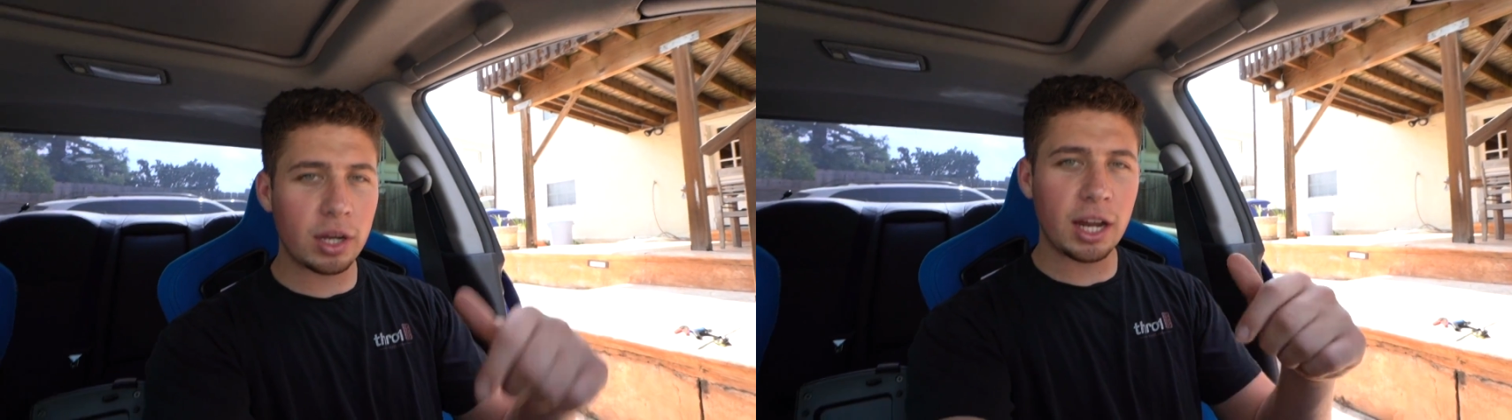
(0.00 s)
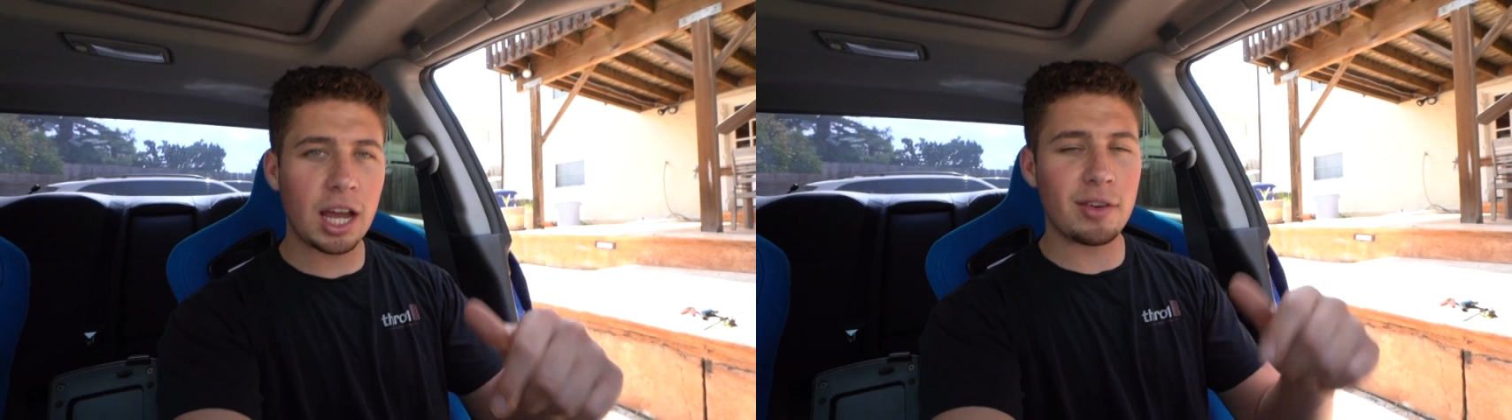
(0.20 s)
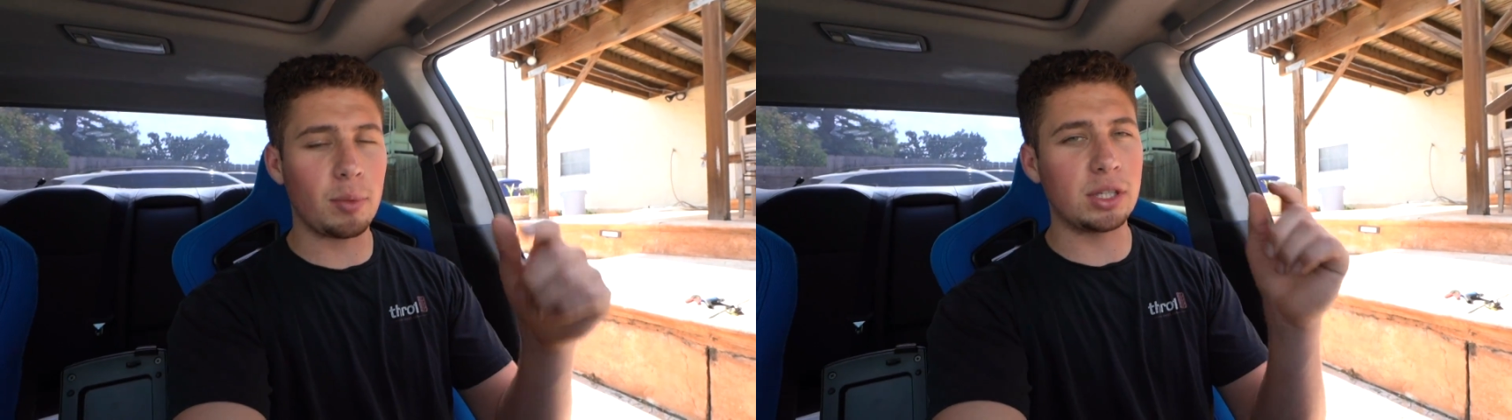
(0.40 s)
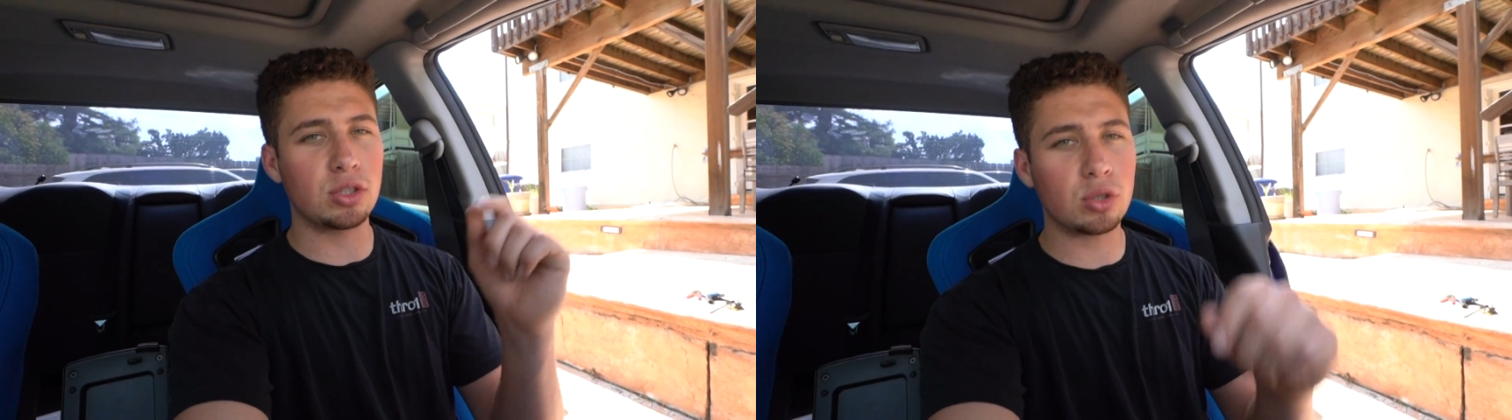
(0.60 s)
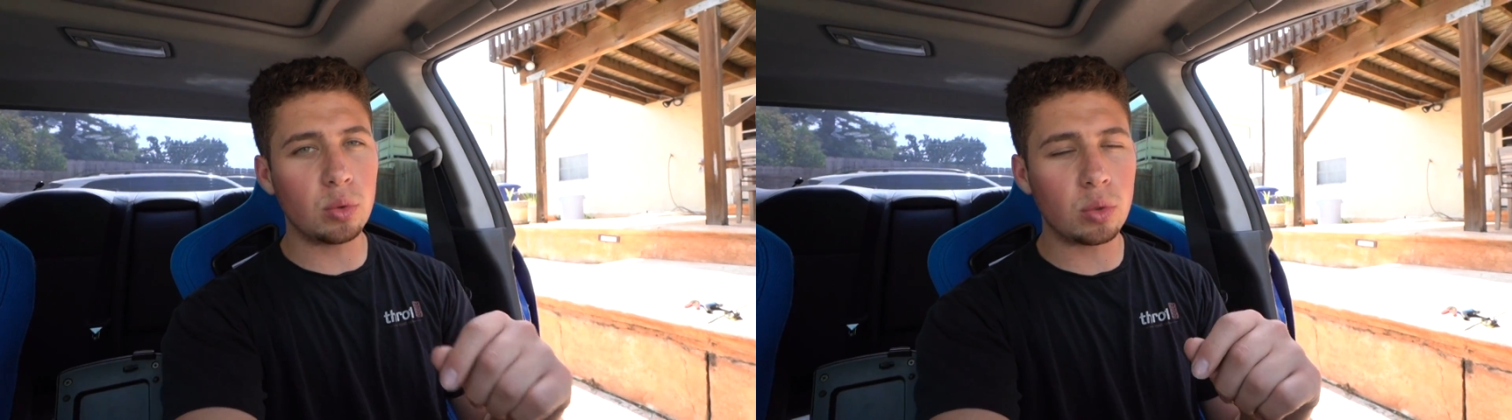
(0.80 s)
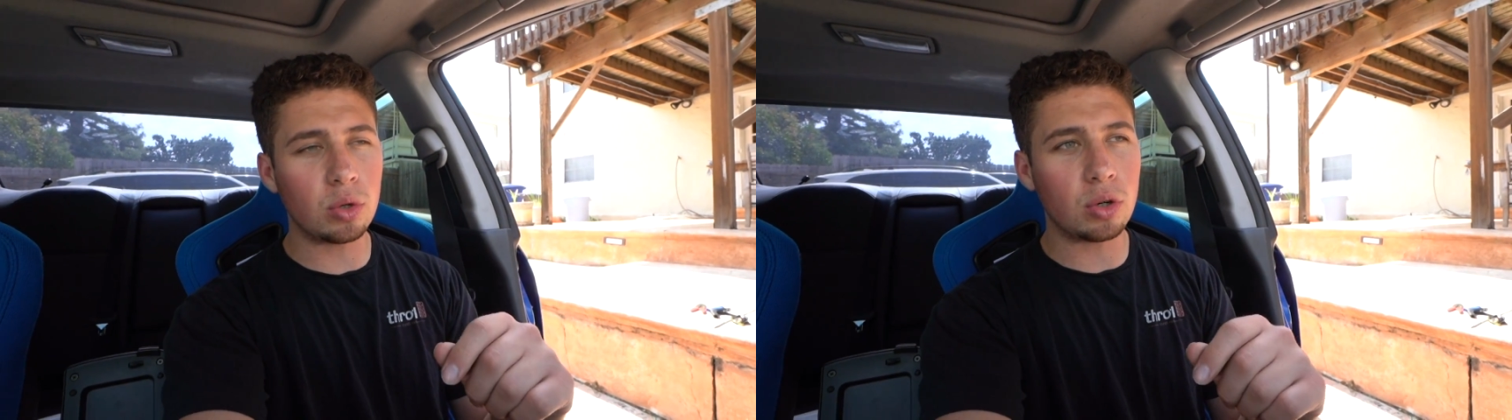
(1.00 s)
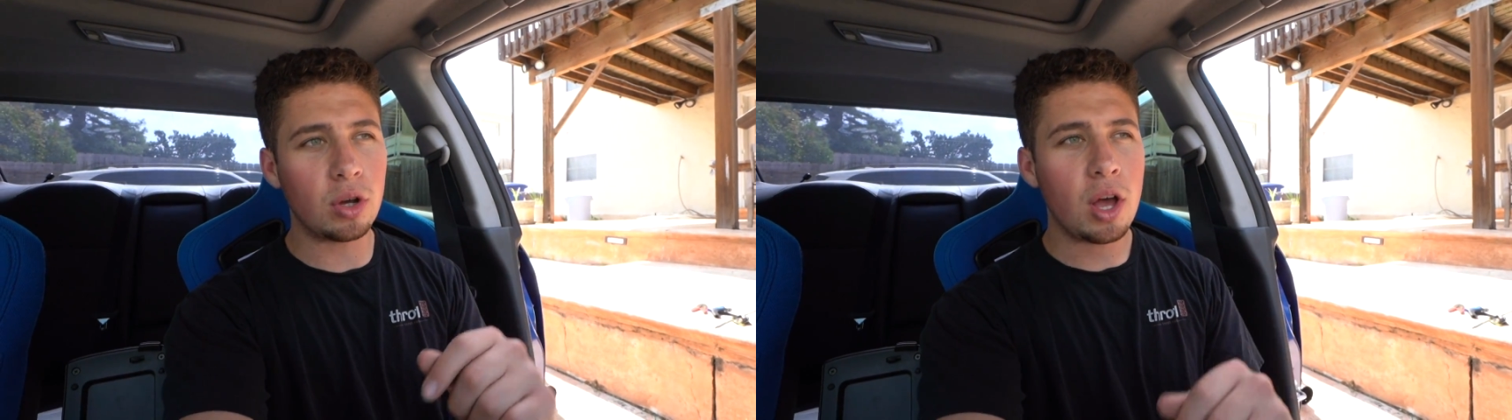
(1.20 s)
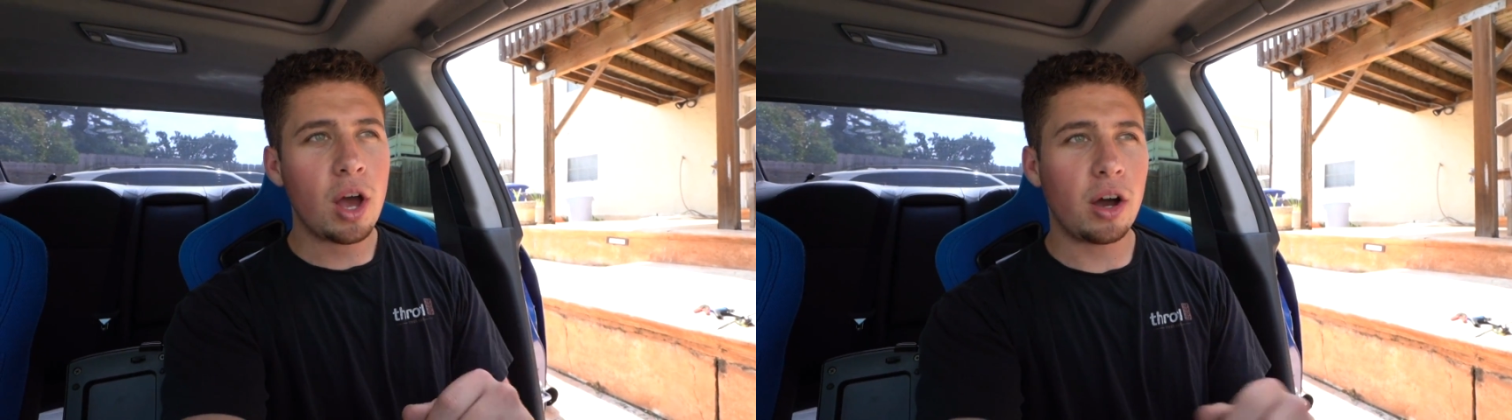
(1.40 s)
that I have at my
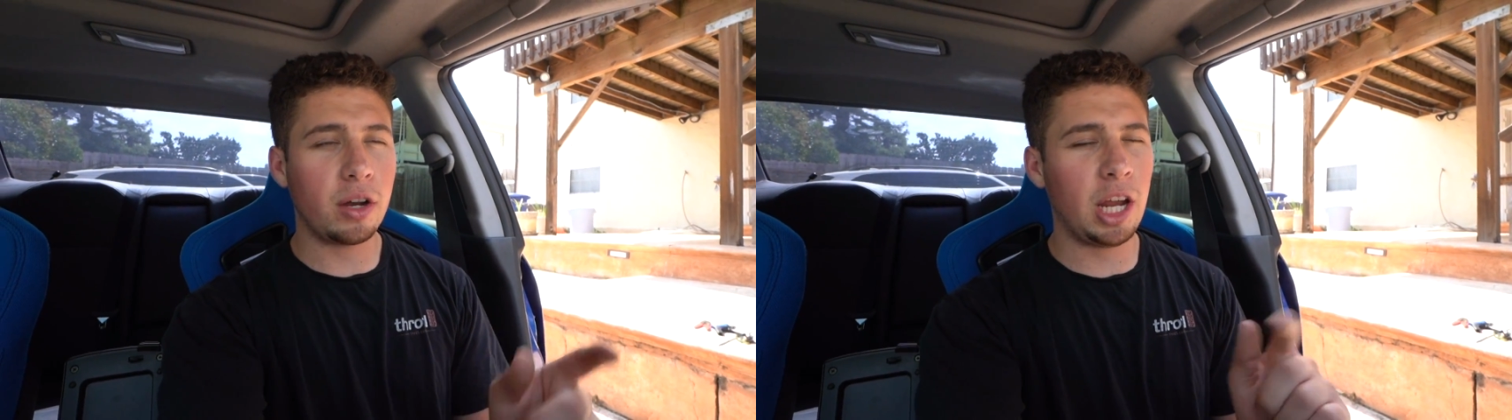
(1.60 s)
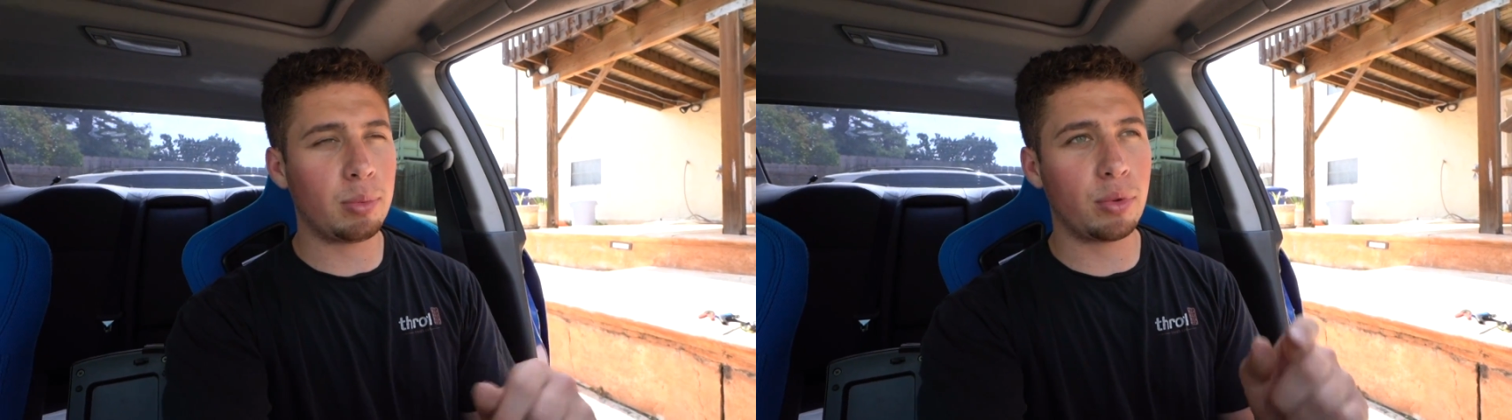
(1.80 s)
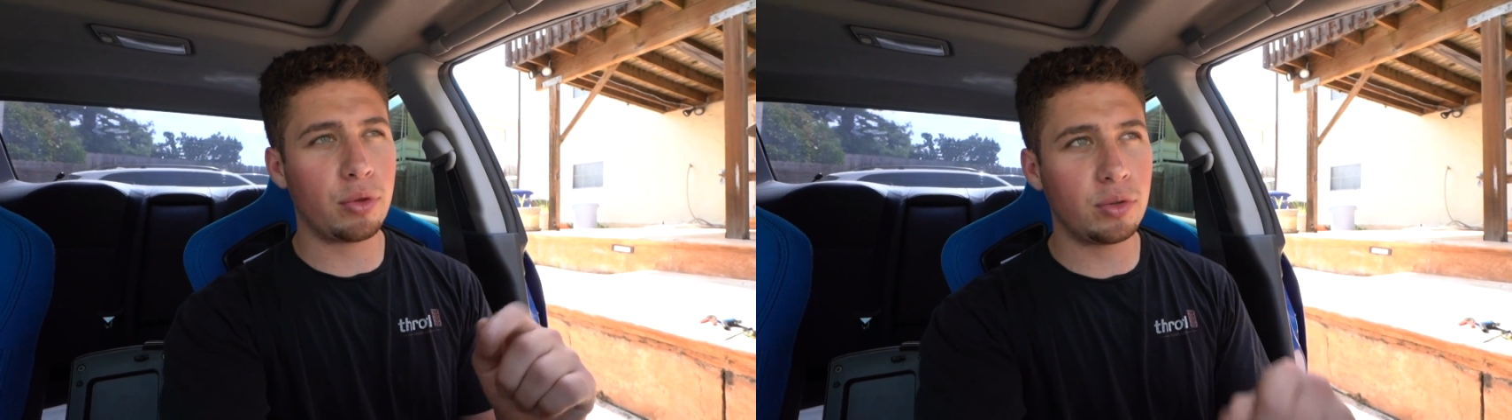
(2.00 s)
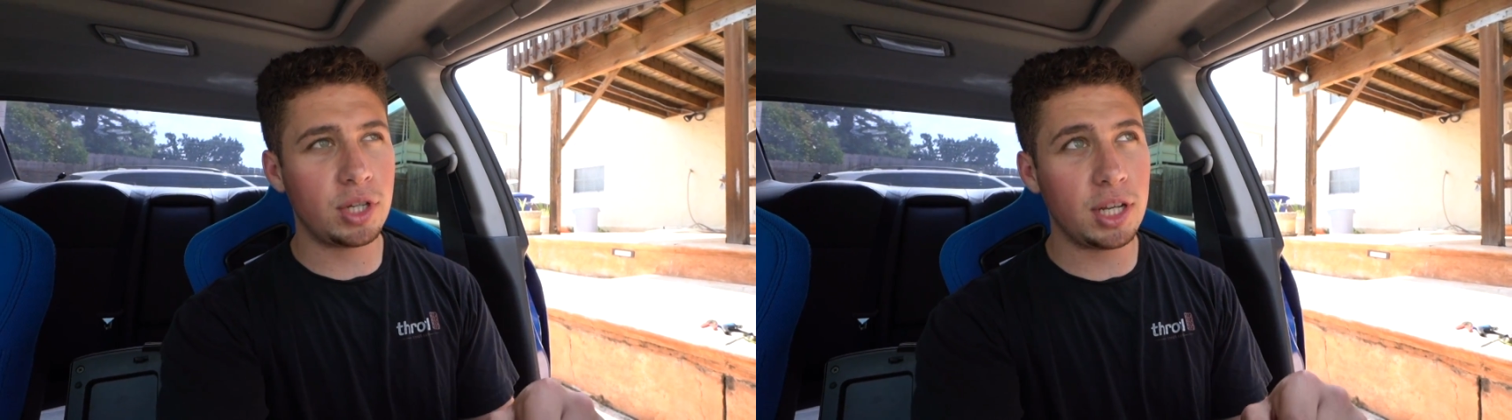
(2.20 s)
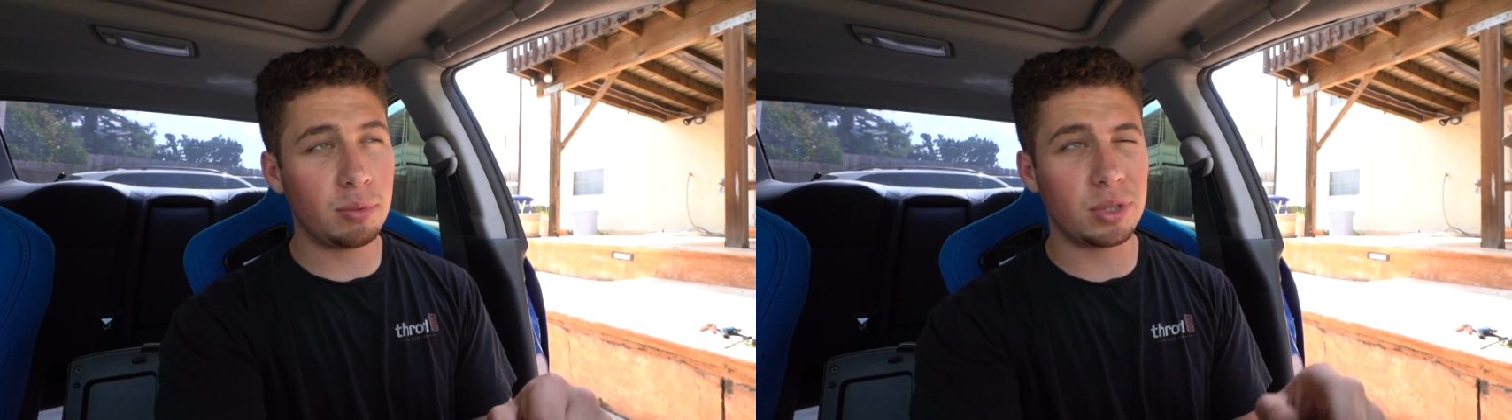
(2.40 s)
school on April 13th,